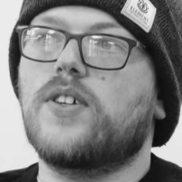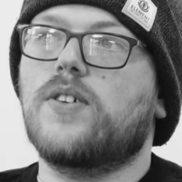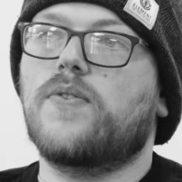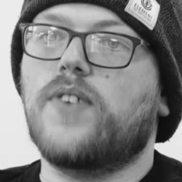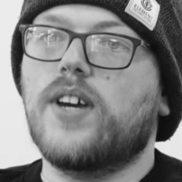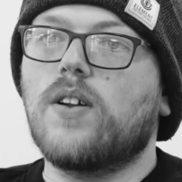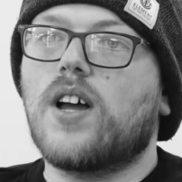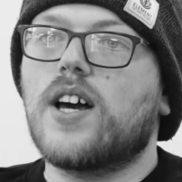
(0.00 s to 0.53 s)
You
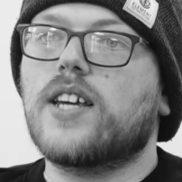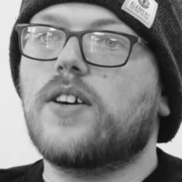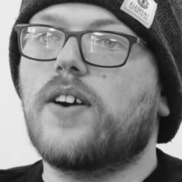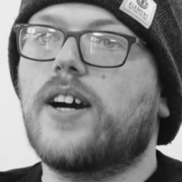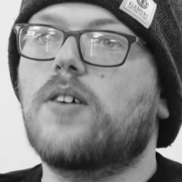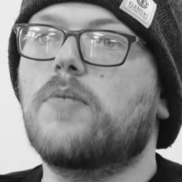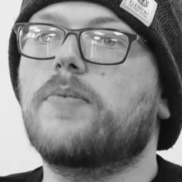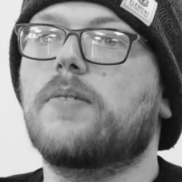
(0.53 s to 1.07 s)
feel like
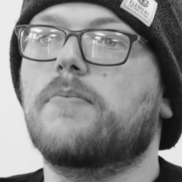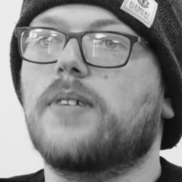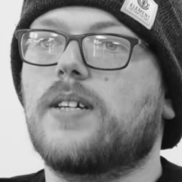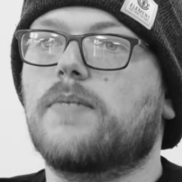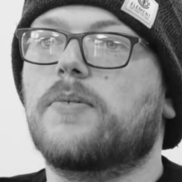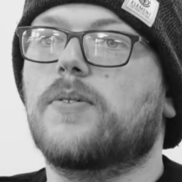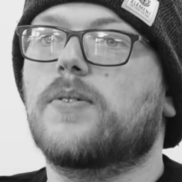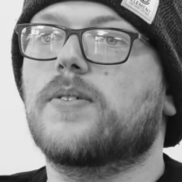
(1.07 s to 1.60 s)
you're helping
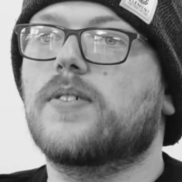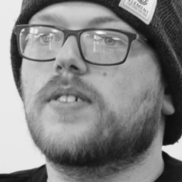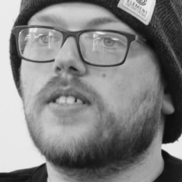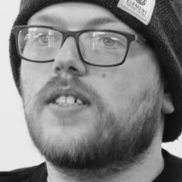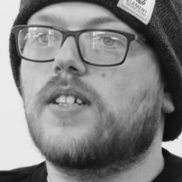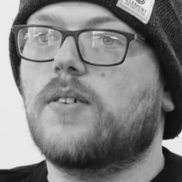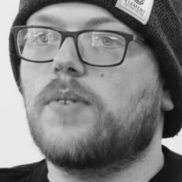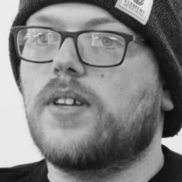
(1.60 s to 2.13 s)
people.
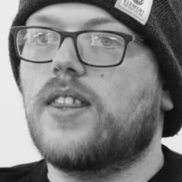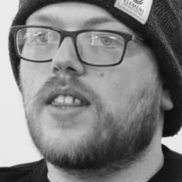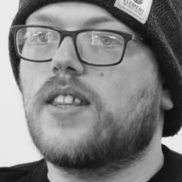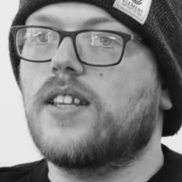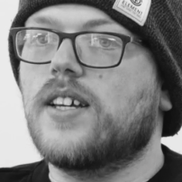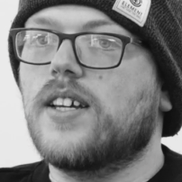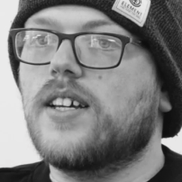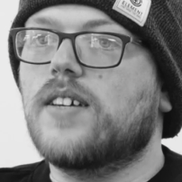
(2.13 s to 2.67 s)
You know,
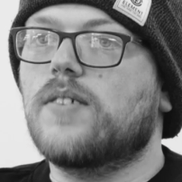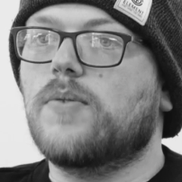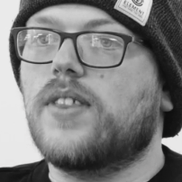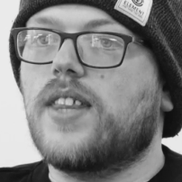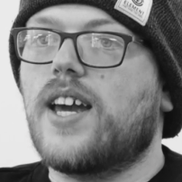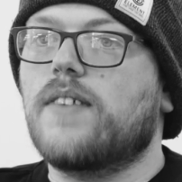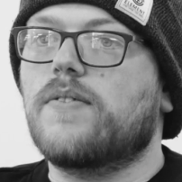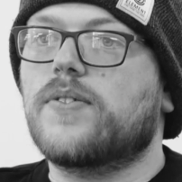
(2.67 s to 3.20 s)

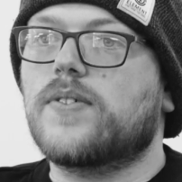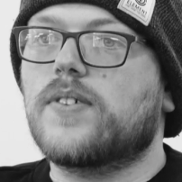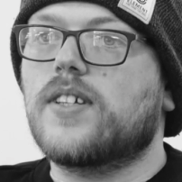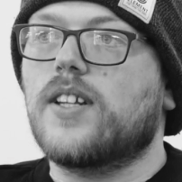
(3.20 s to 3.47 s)
when they've,